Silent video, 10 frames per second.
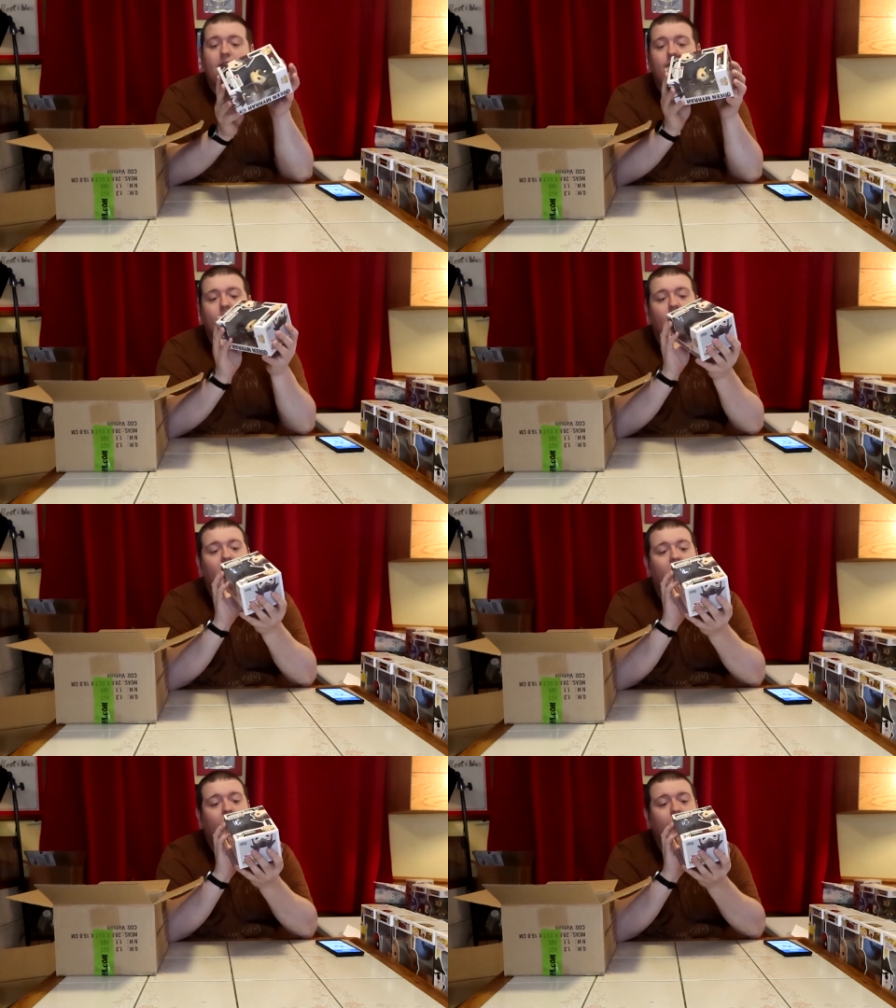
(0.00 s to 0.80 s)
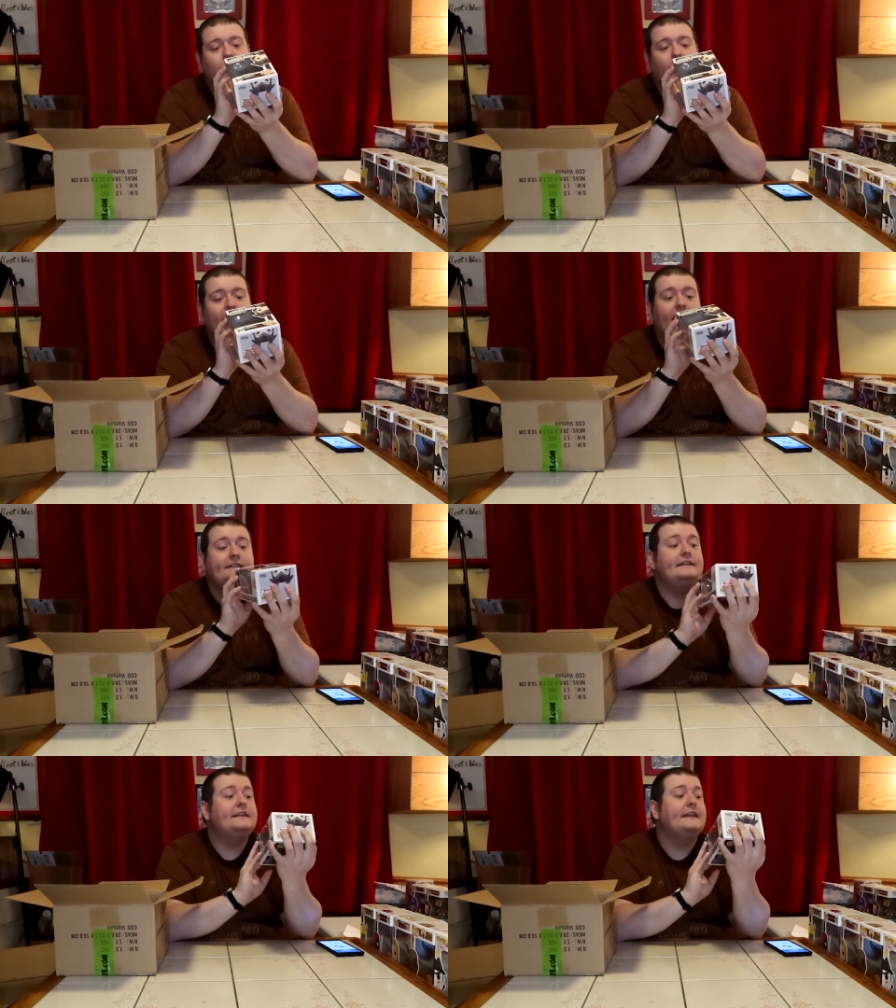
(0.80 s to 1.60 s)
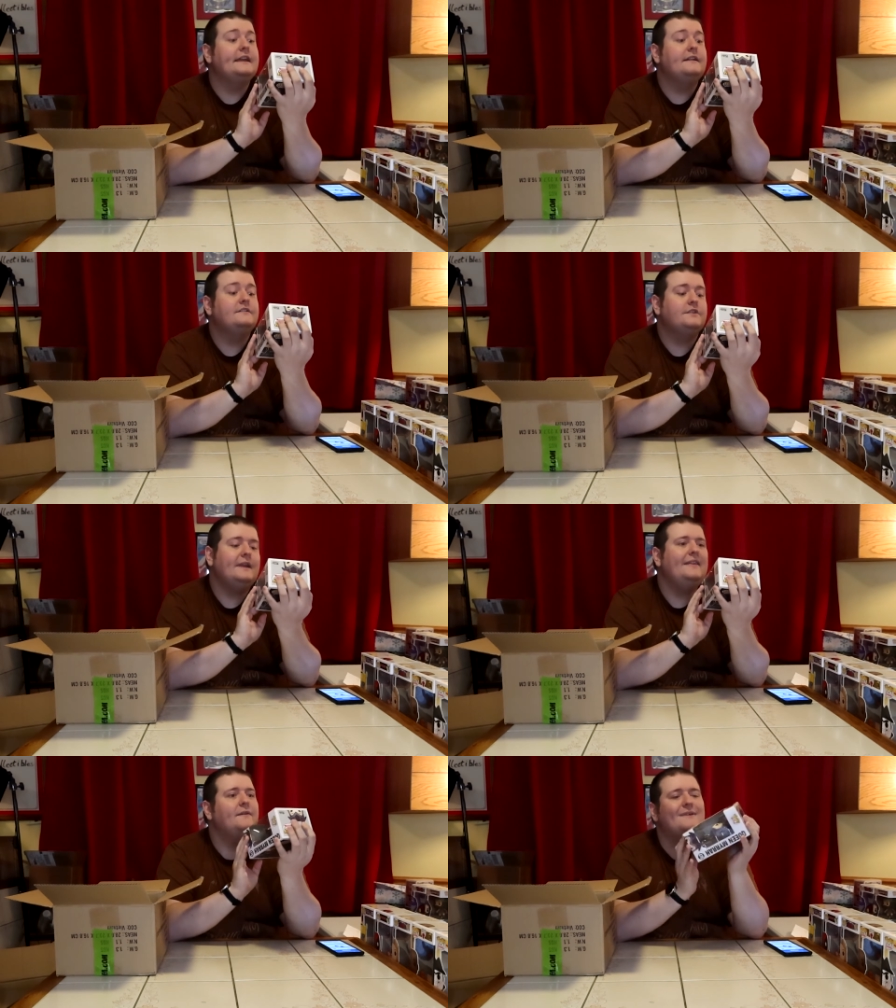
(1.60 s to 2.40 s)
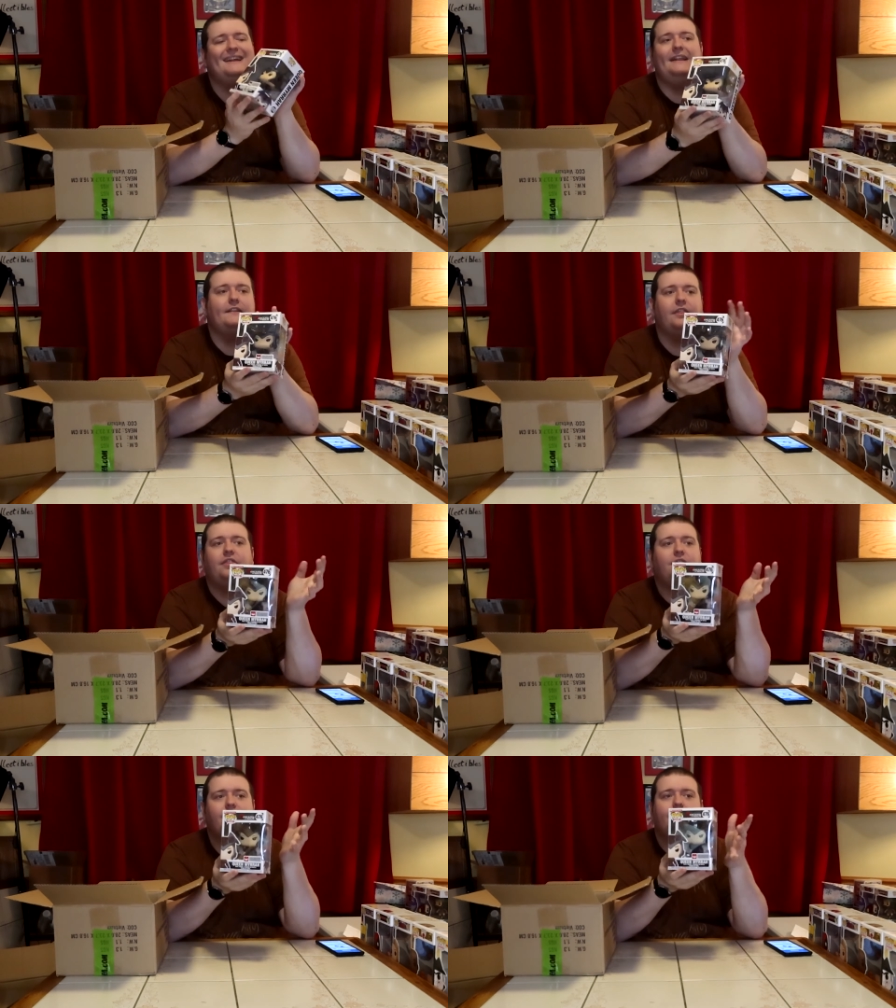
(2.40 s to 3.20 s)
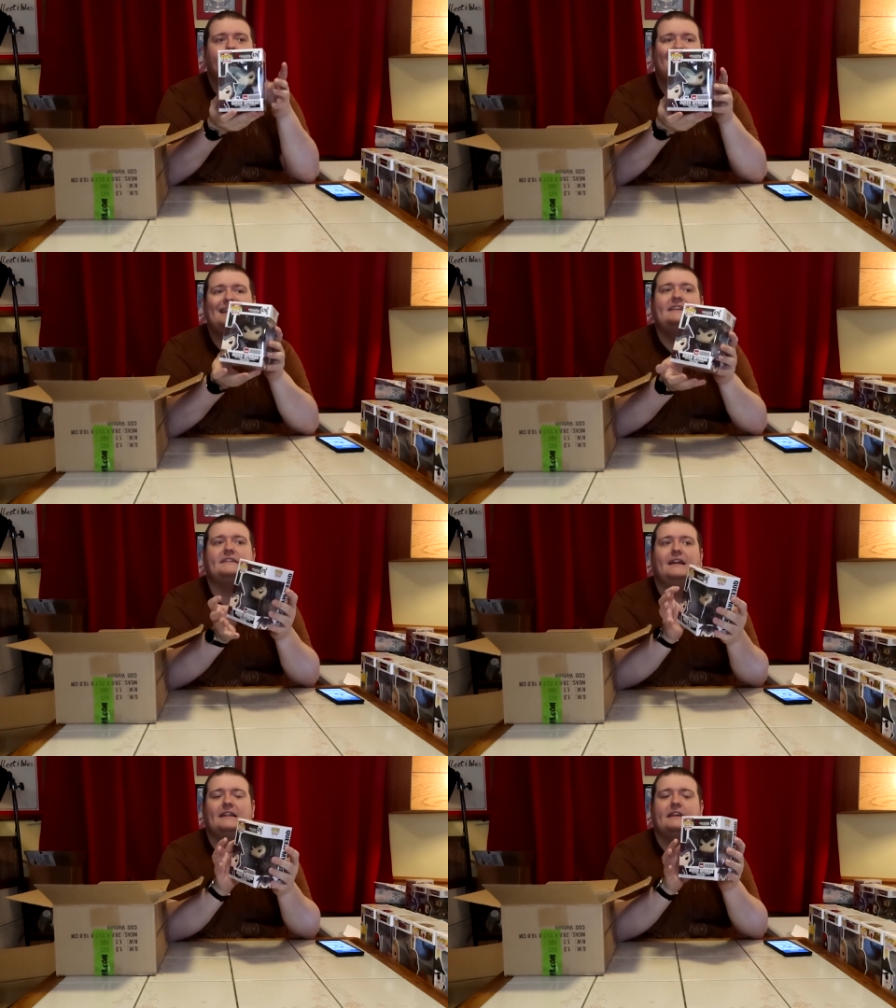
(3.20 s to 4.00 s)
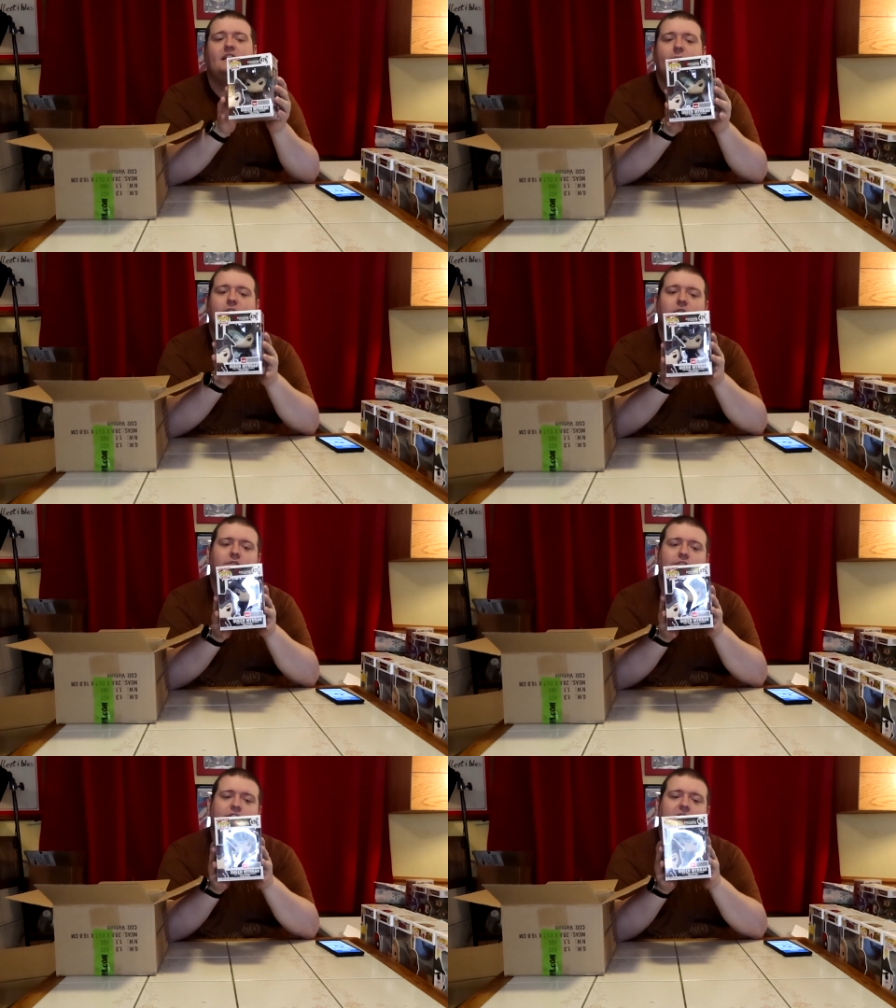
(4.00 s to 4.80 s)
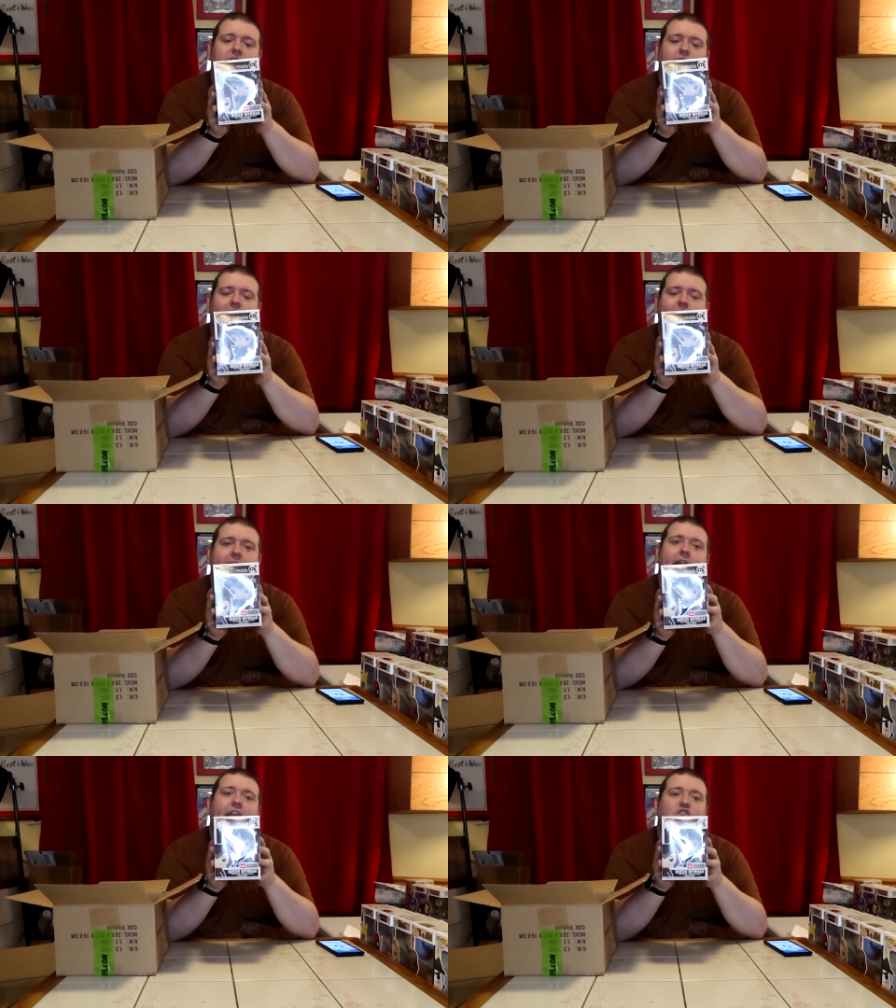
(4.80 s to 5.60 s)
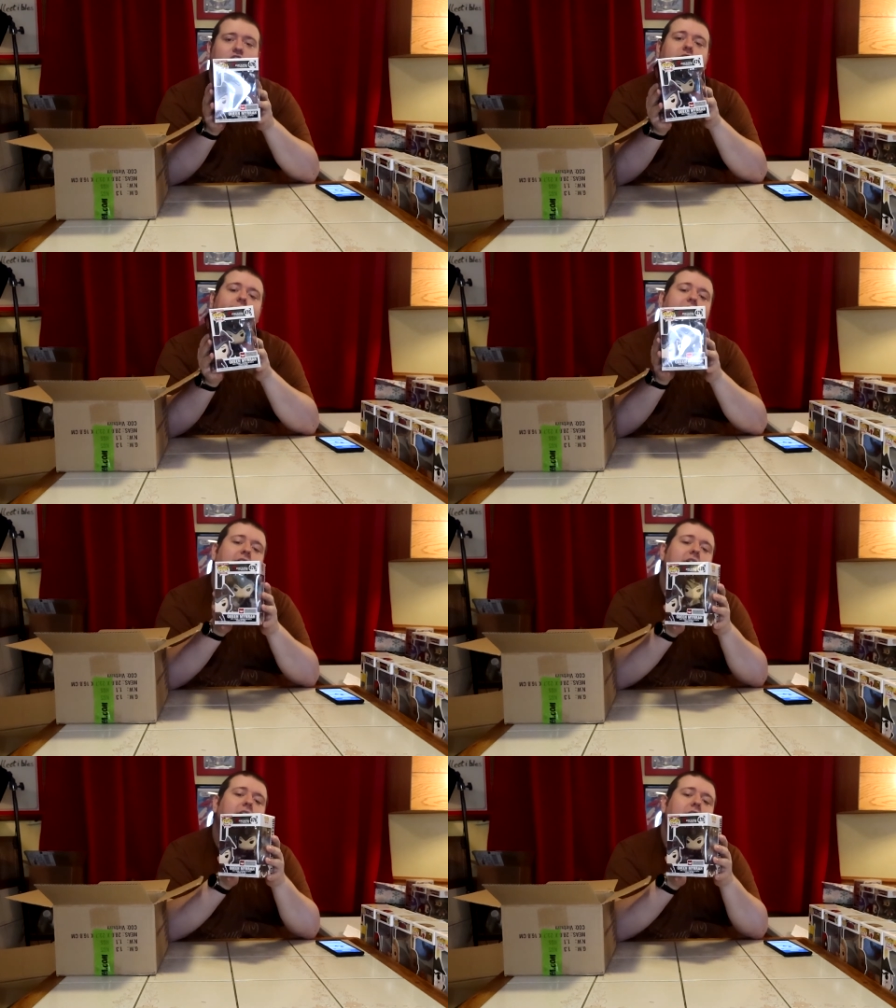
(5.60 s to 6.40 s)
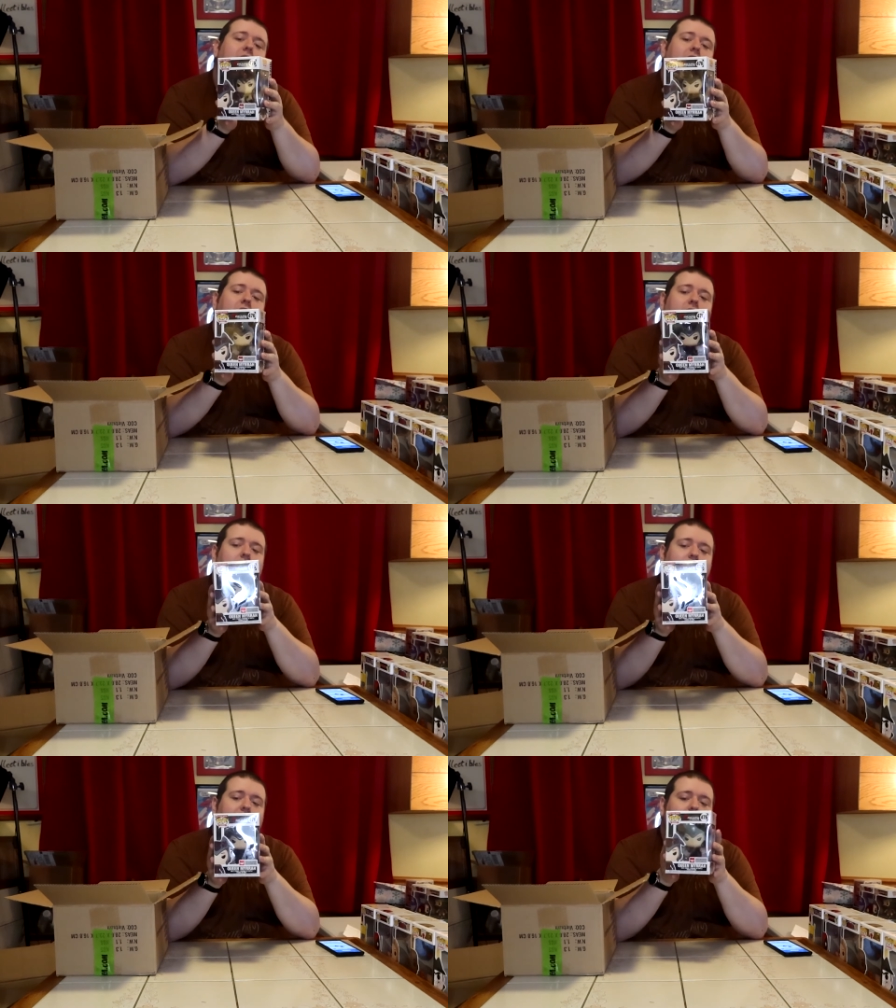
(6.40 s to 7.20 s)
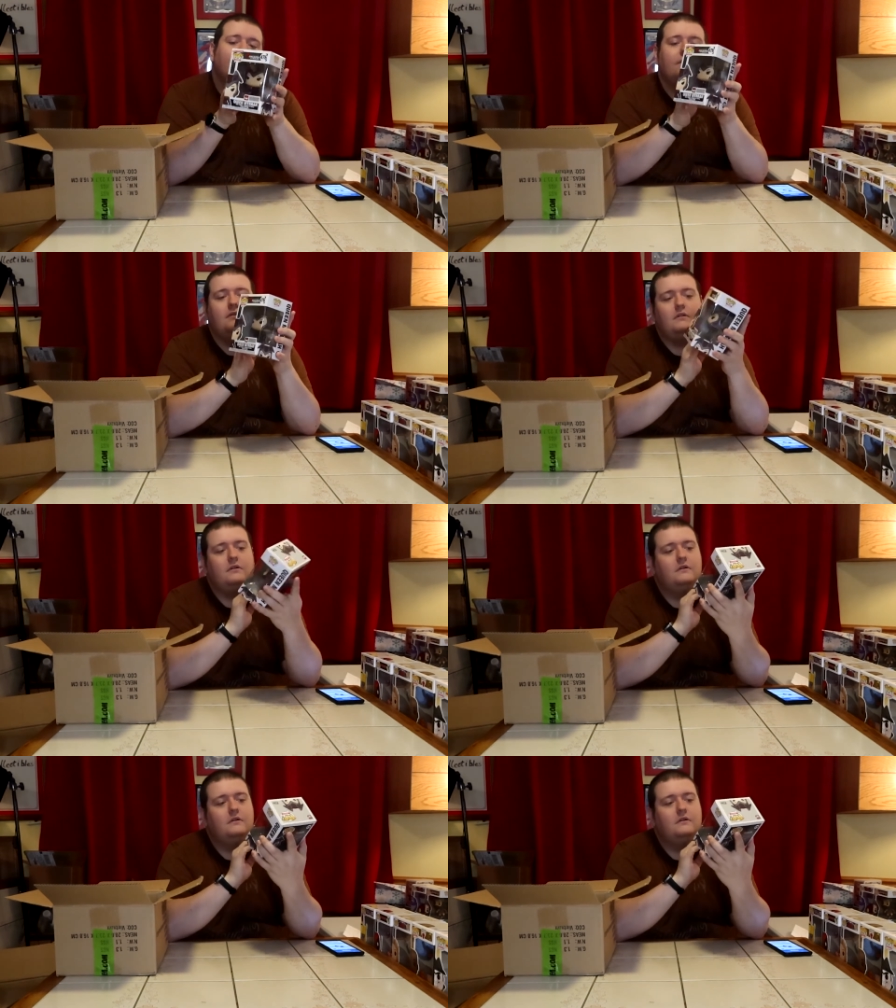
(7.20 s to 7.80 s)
from 2019 again. So again, we're getting at least a little bit older stuff. We're not getting ancient, but pretty cool.